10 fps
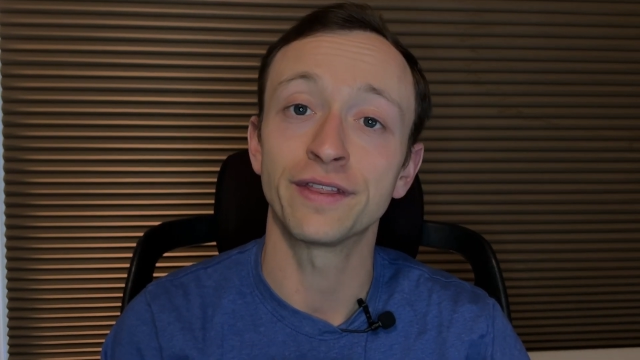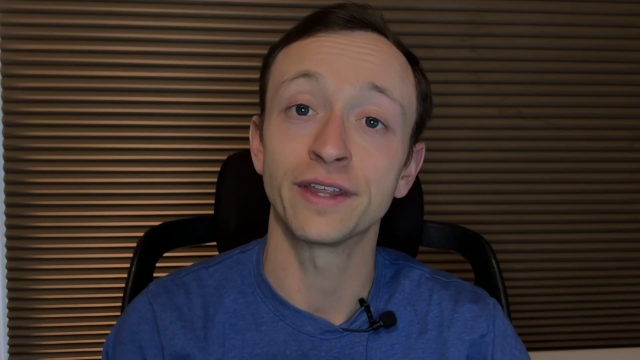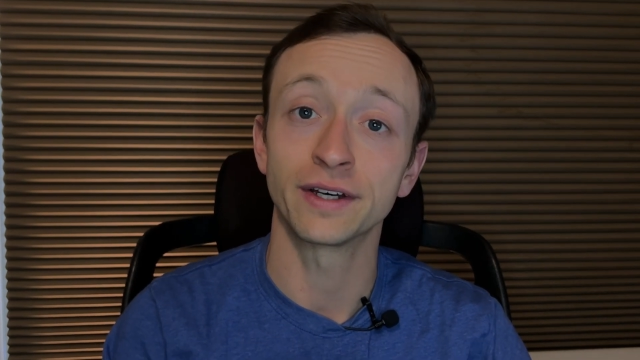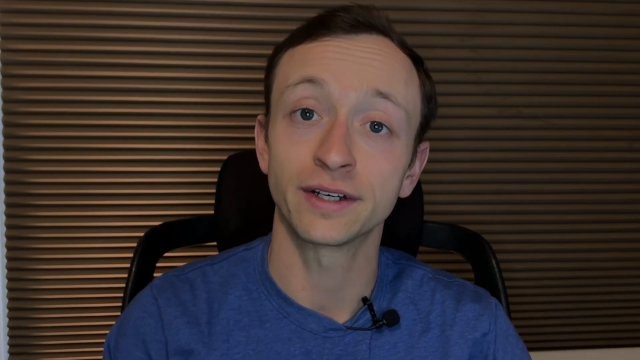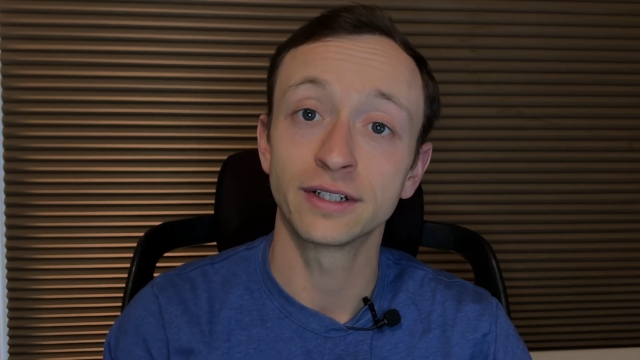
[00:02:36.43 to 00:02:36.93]

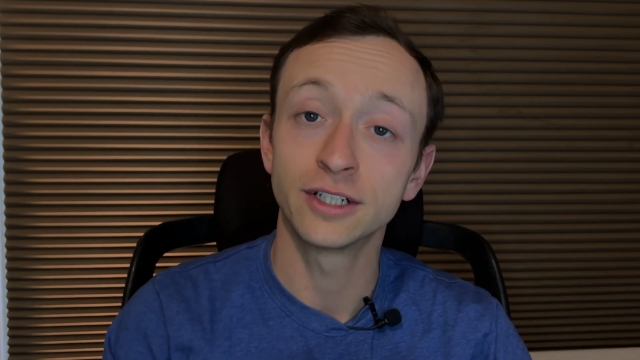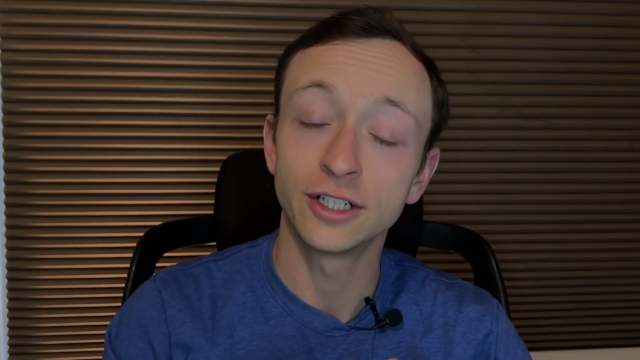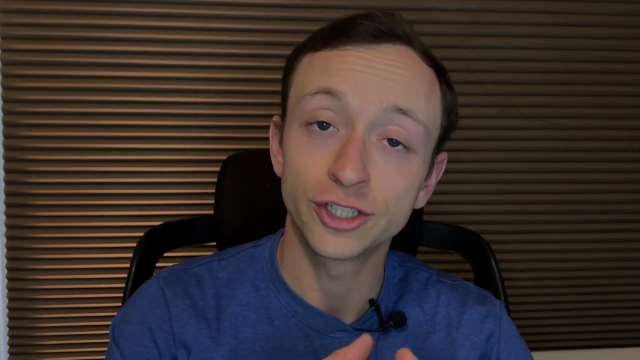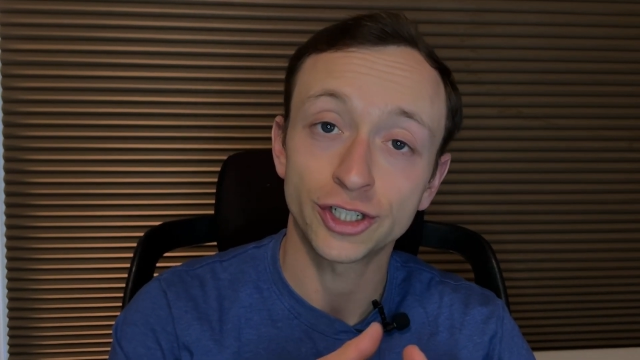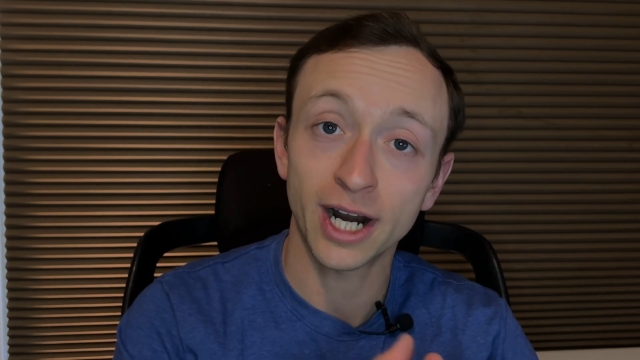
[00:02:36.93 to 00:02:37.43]
the
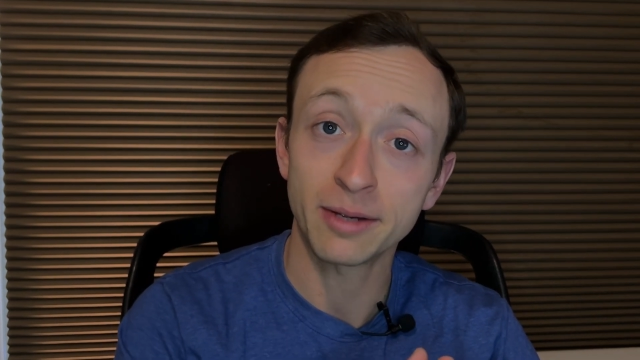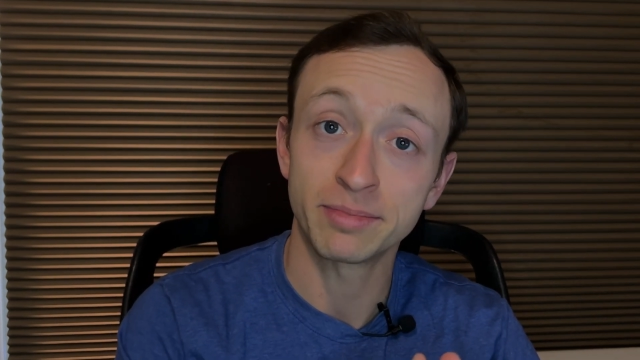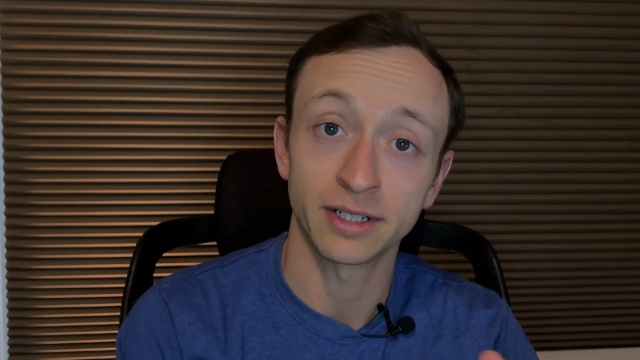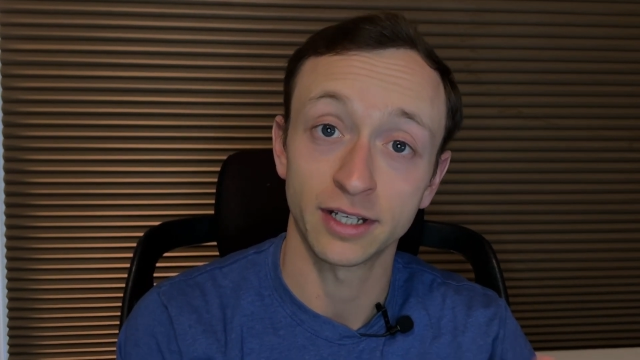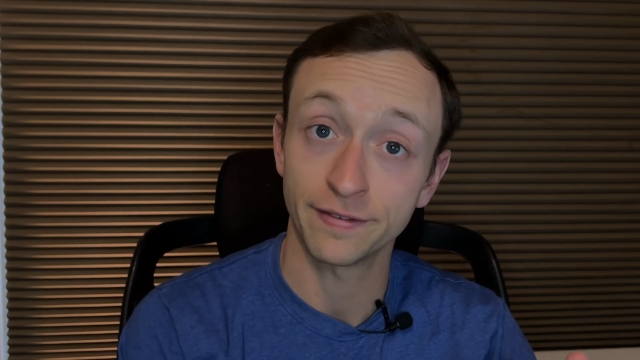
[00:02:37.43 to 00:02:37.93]

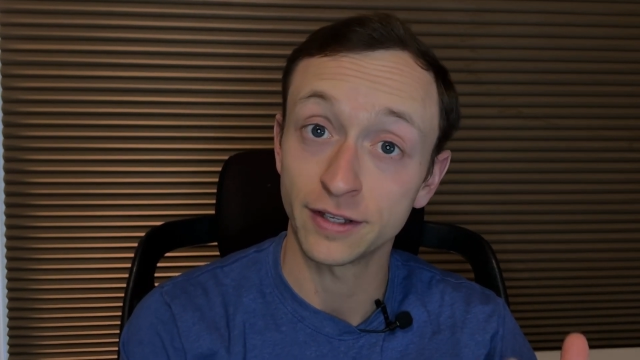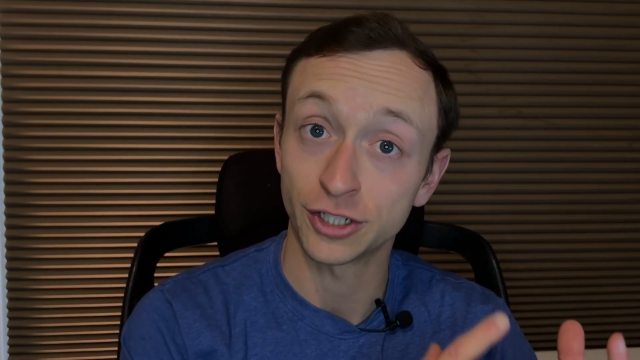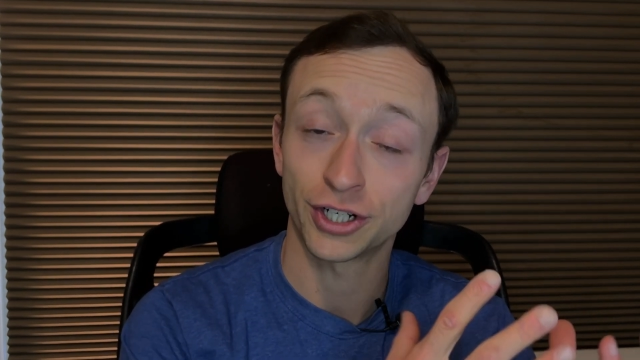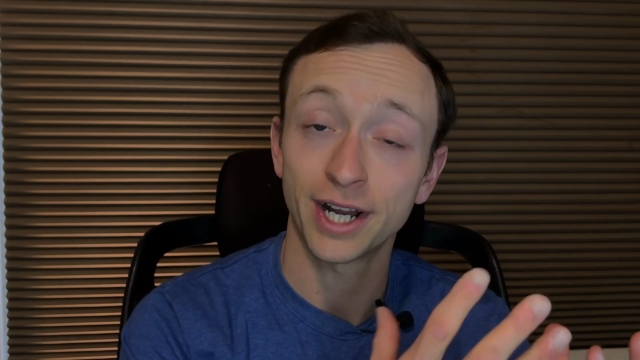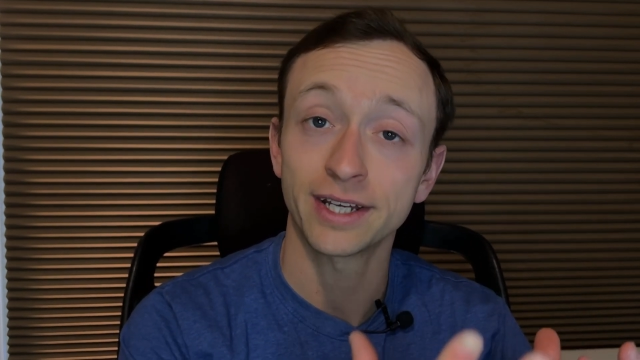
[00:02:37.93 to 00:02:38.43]
tripod, of the
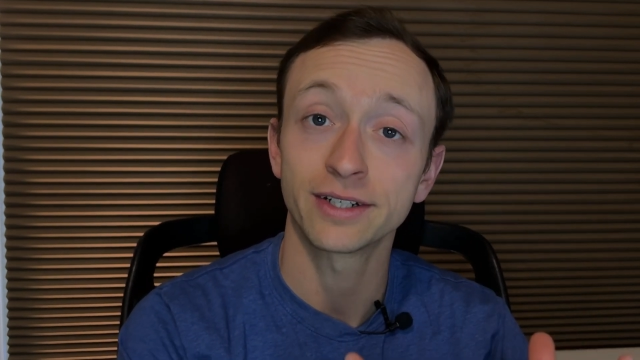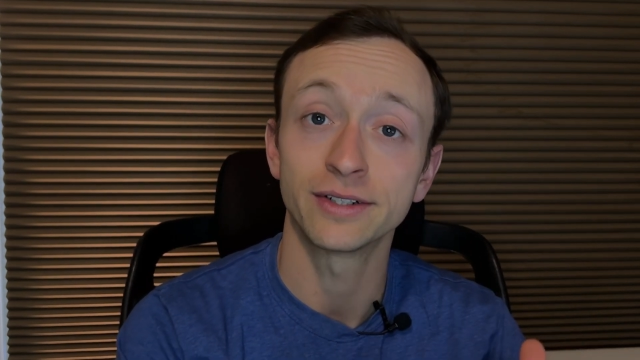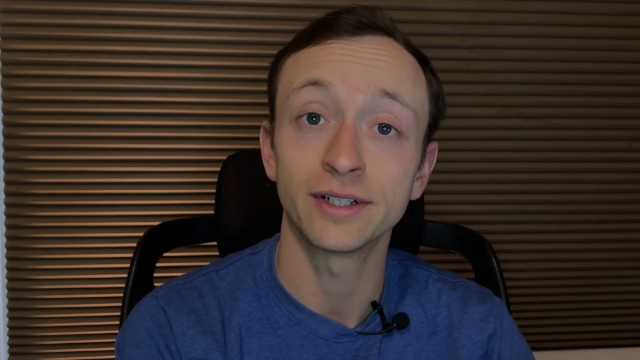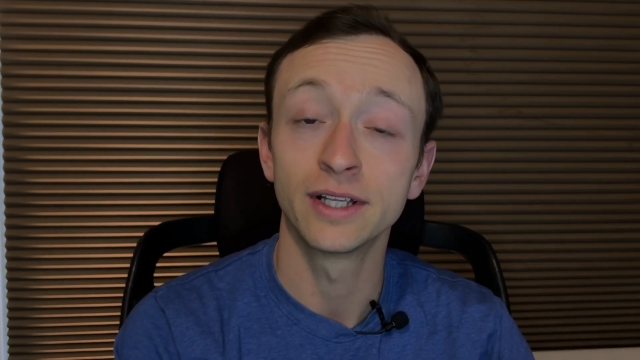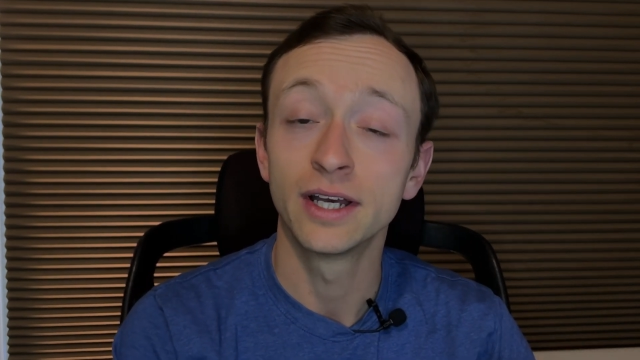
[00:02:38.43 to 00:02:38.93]

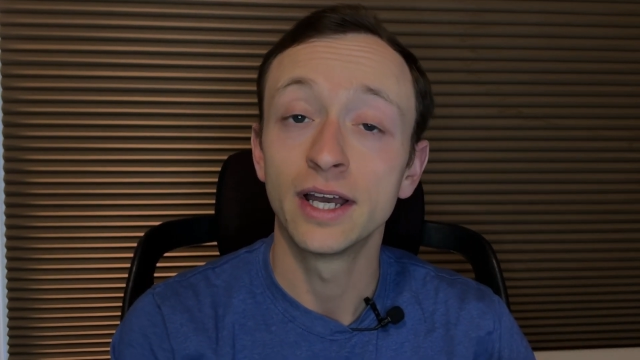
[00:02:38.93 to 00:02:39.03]
triangle,